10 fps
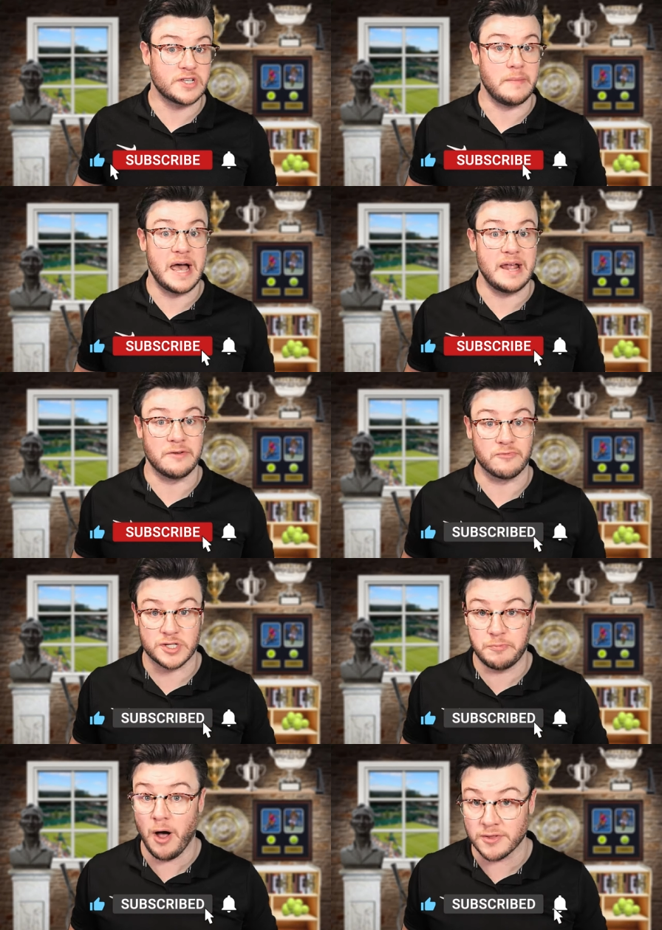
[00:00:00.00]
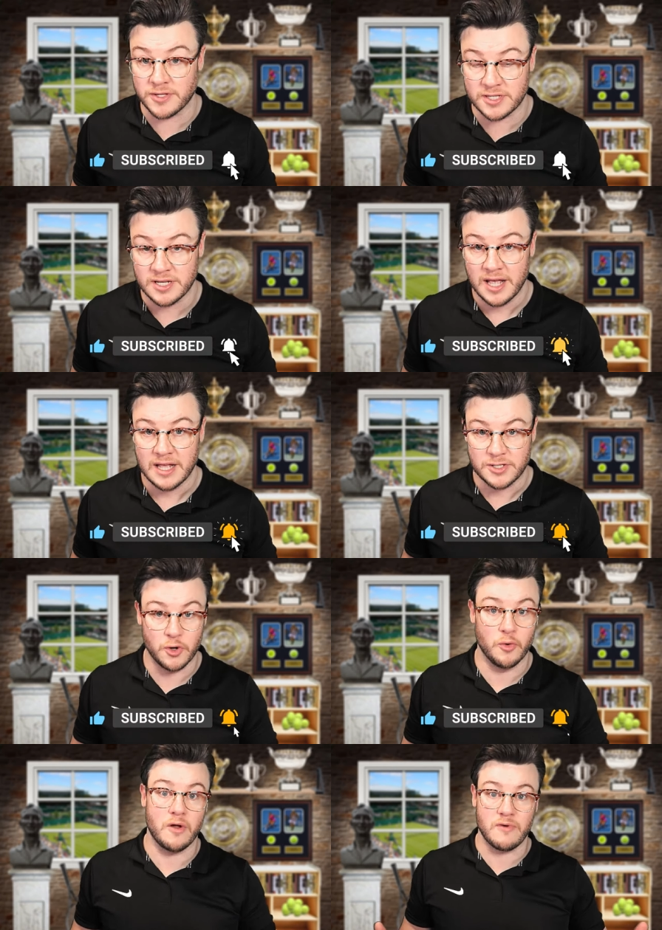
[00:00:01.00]
has come out in response
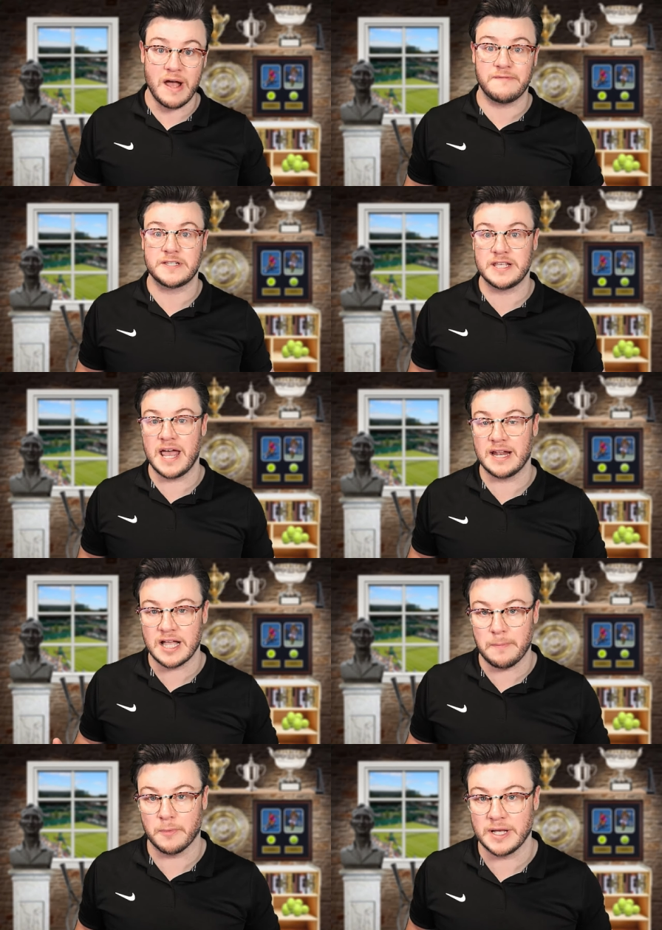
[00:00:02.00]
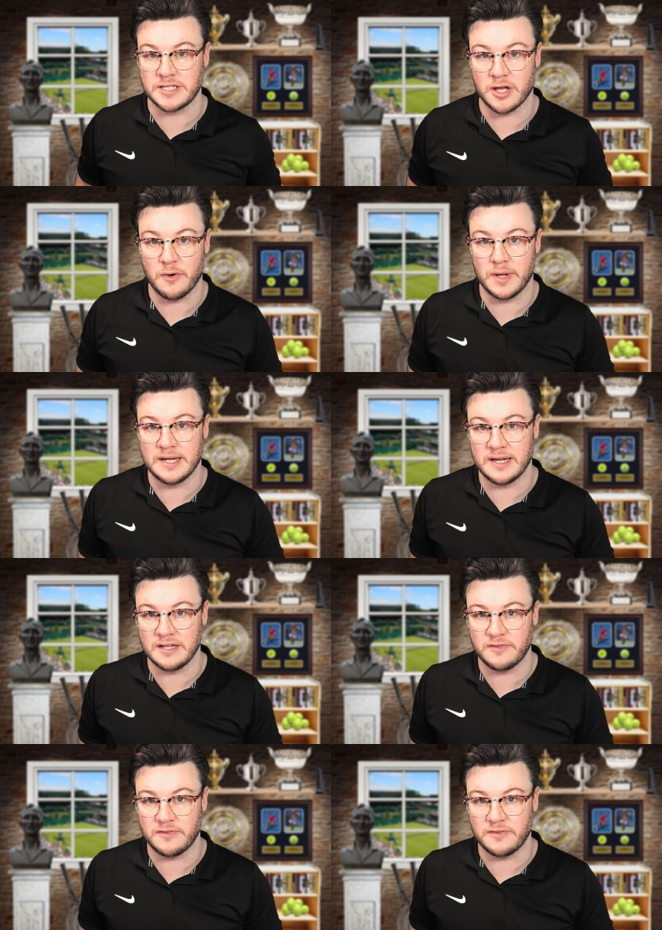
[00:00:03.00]
to what Rafa said a couple weeks ago in an